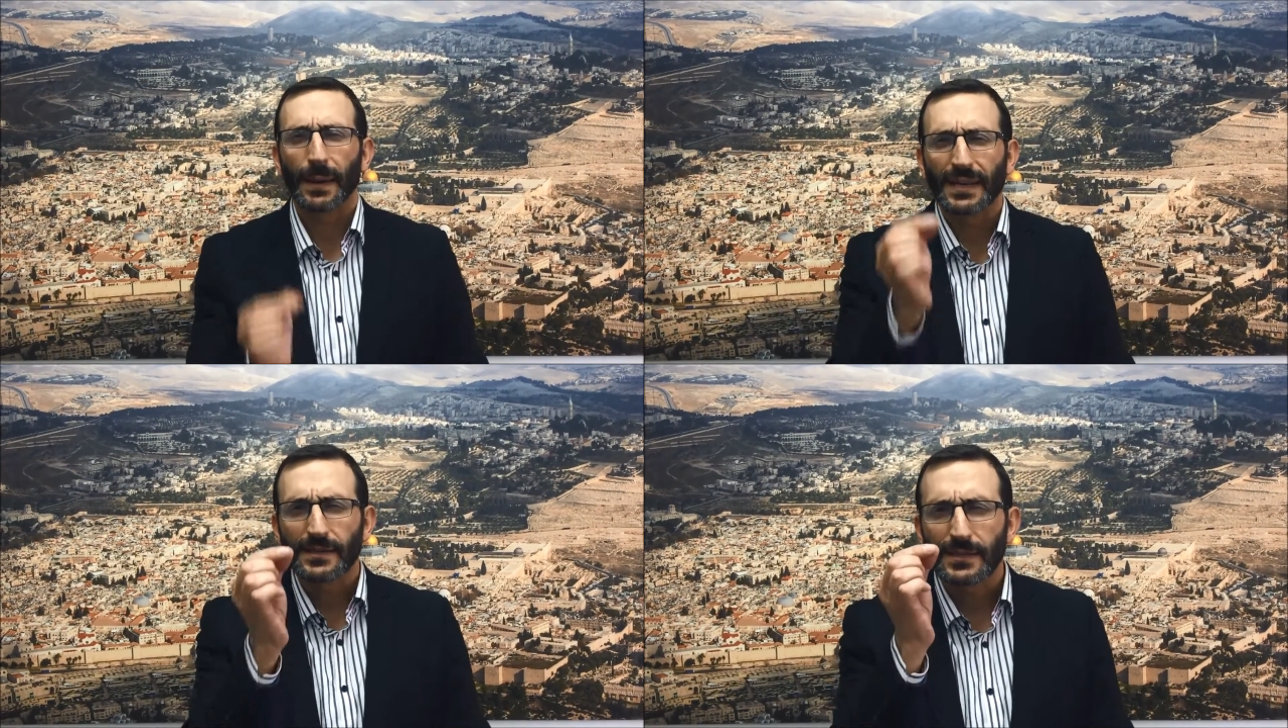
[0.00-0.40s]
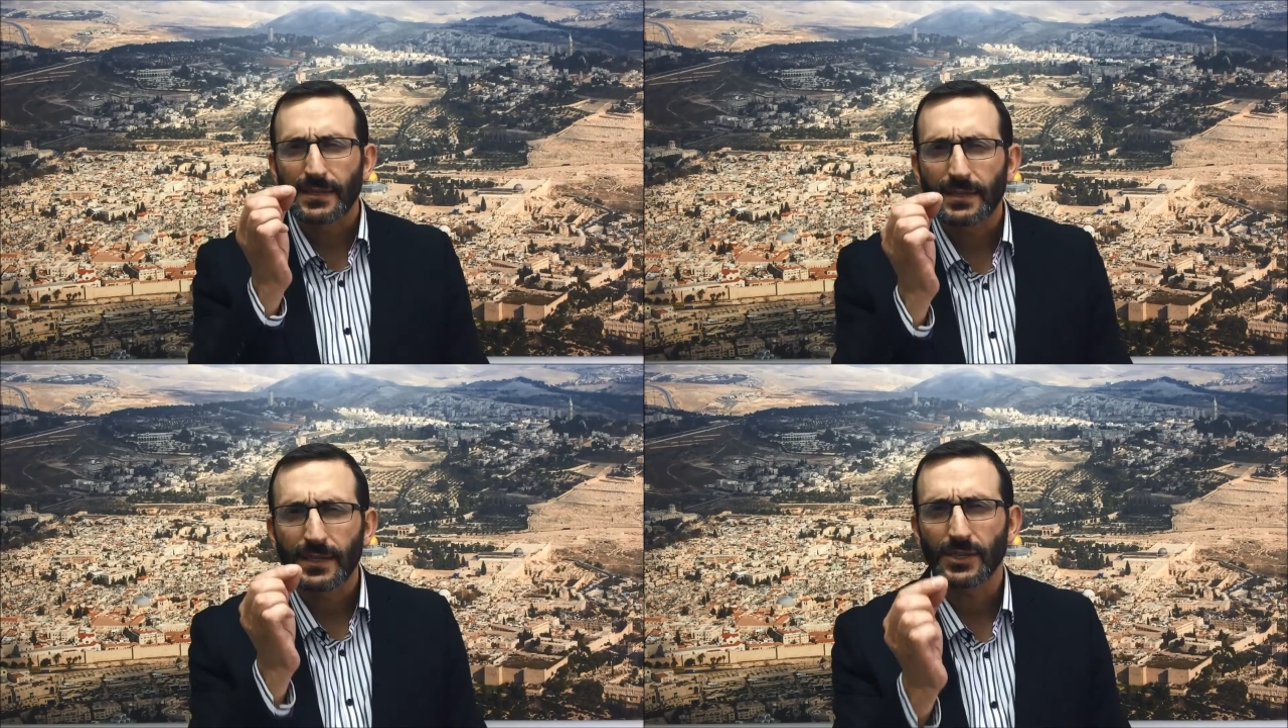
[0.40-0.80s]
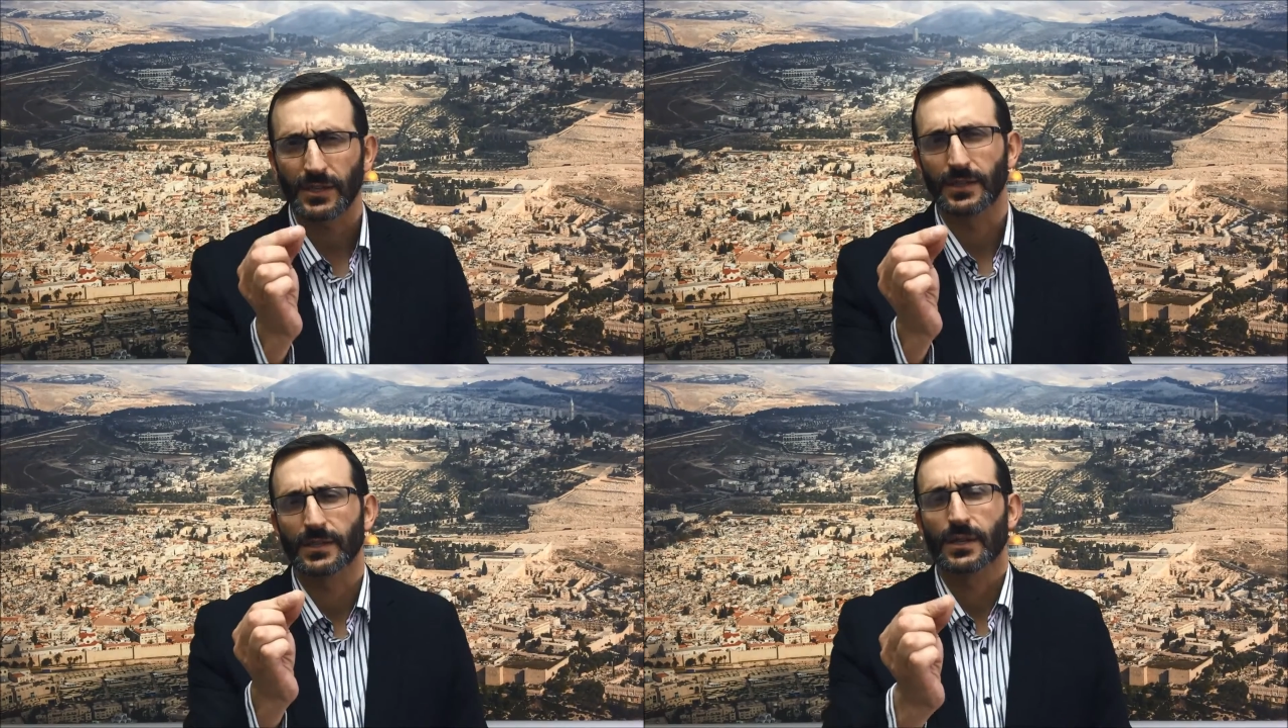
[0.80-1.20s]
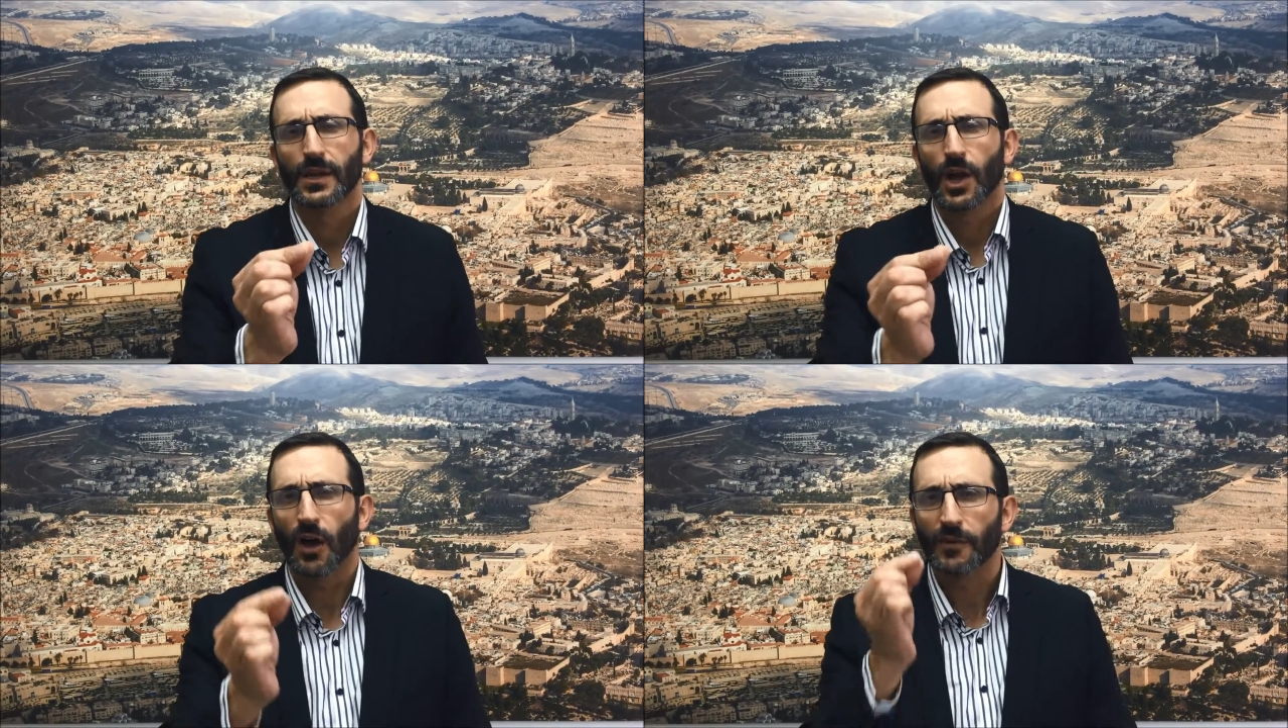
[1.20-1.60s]
But in decisions
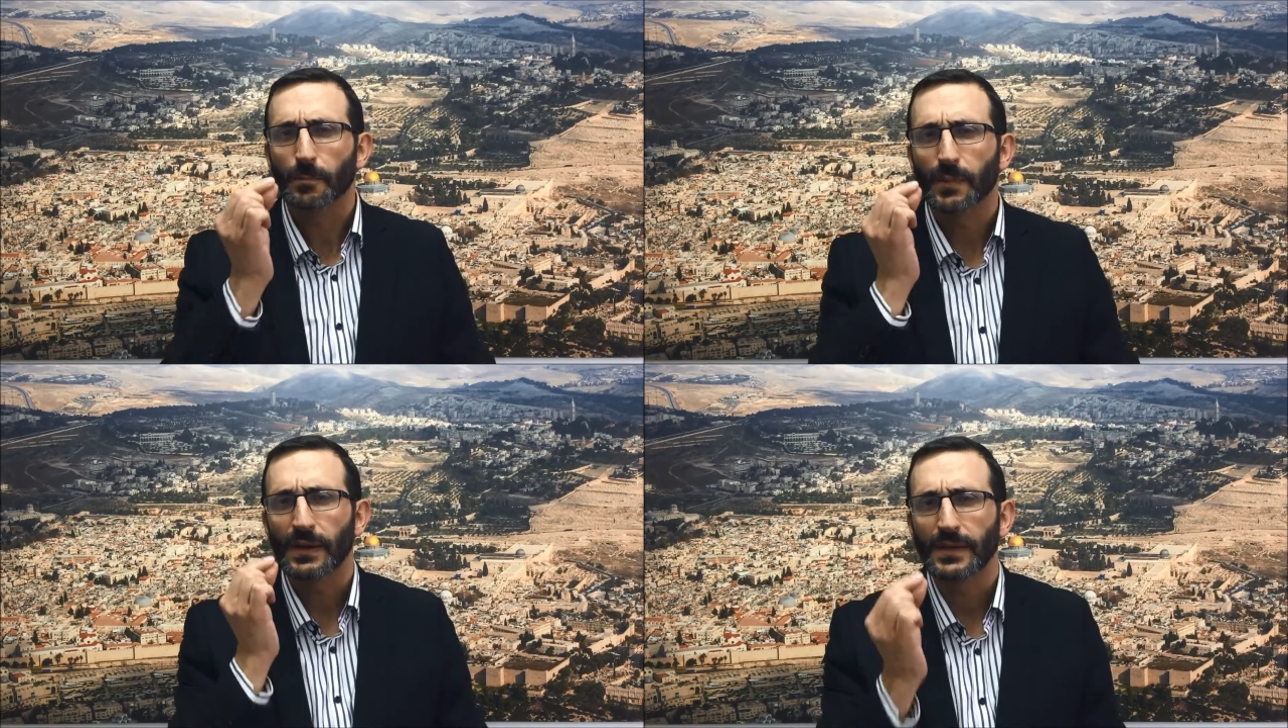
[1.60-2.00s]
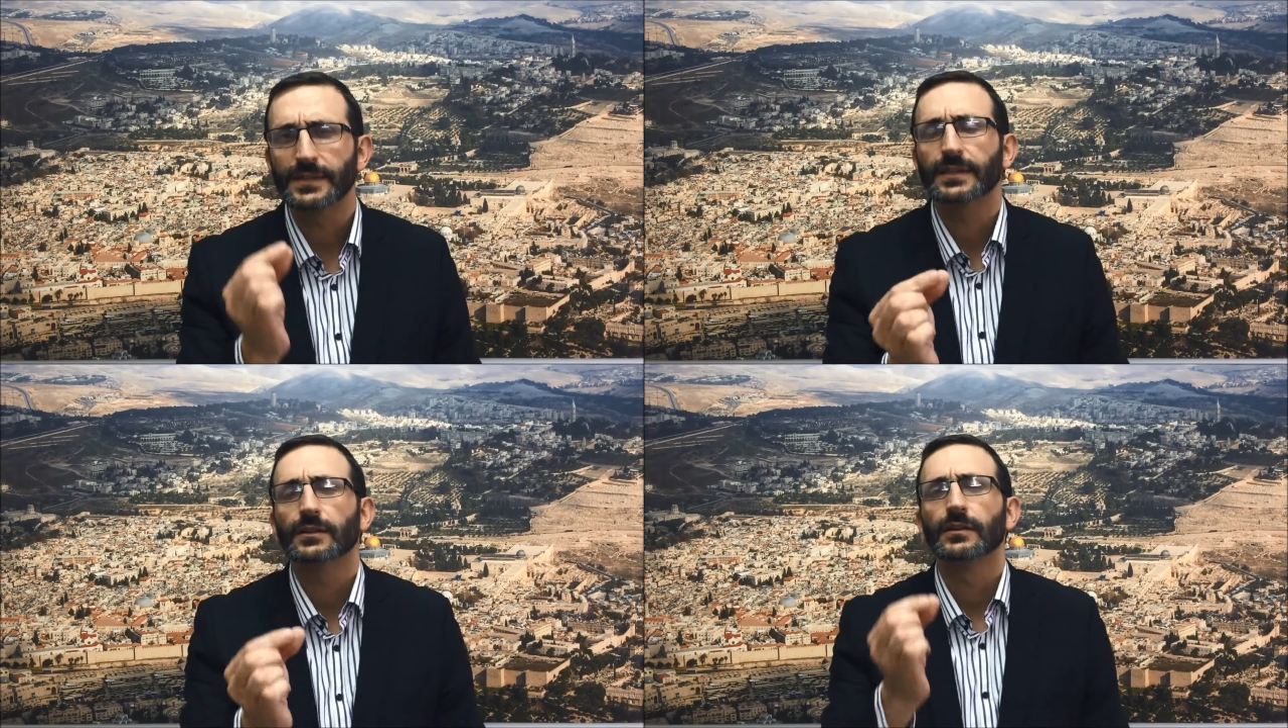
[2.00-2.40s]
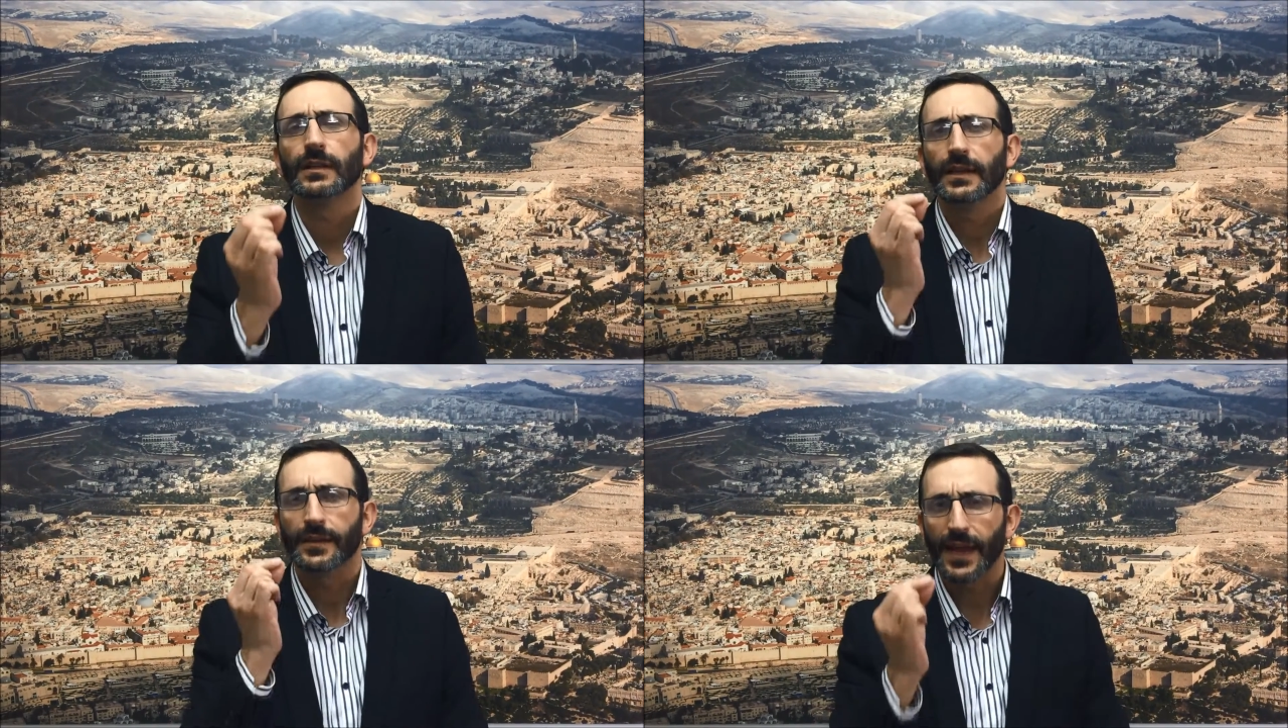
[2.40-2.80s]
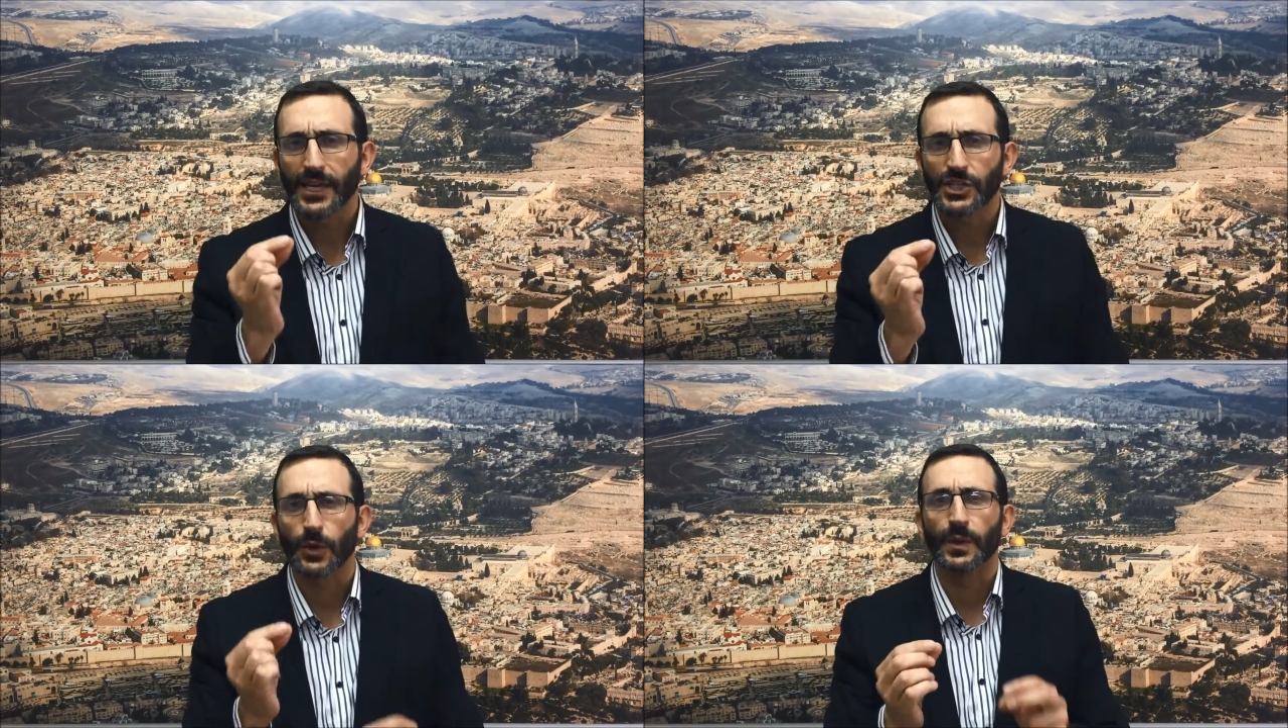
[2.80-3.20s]
of a political
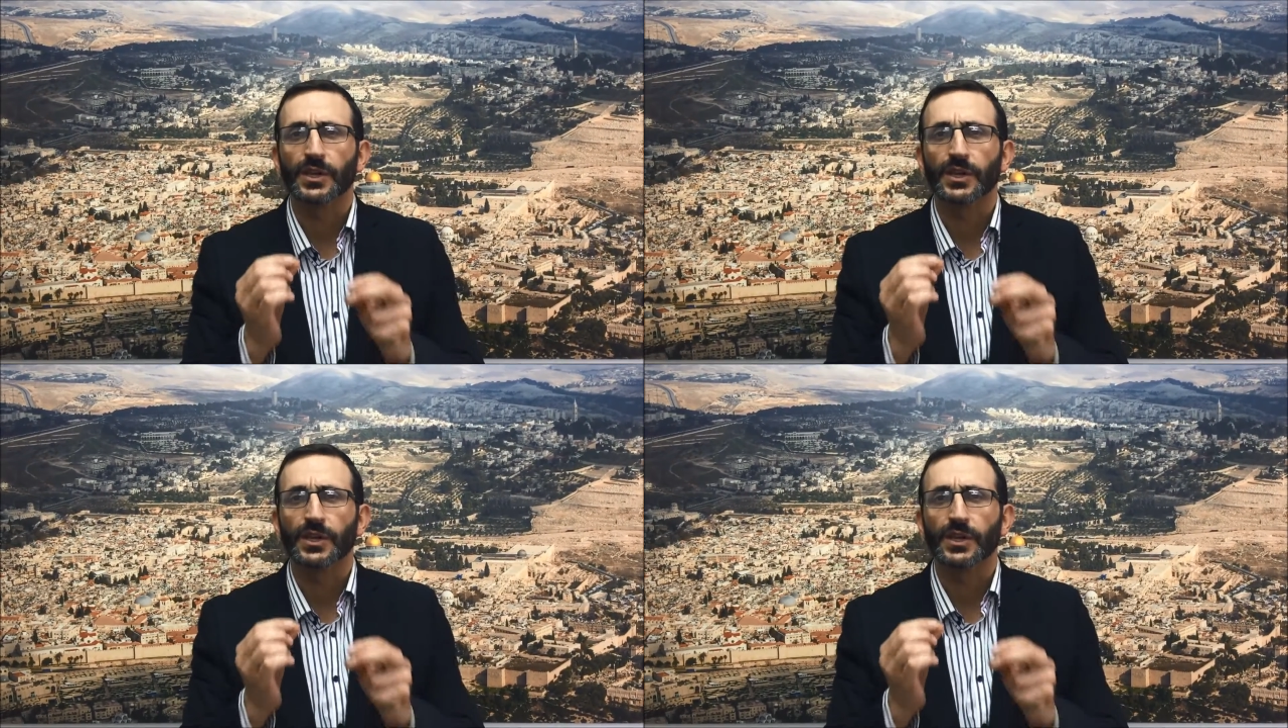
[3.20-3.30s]
nature,